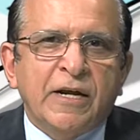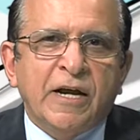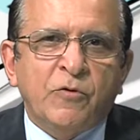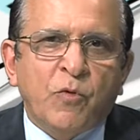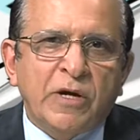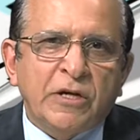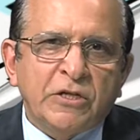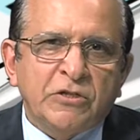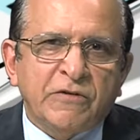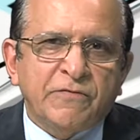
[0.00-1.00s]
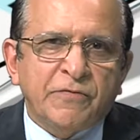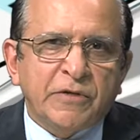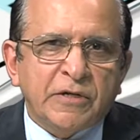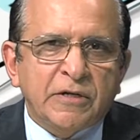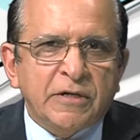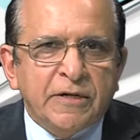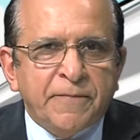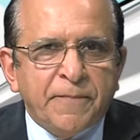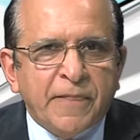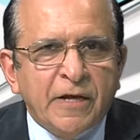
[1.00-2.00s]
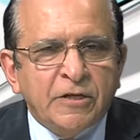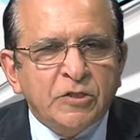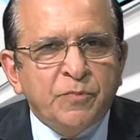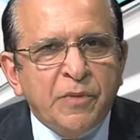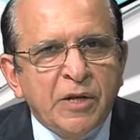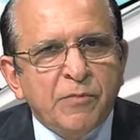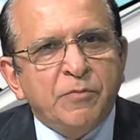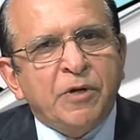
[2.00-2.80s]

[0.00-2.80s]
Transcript: advantage of it is minimum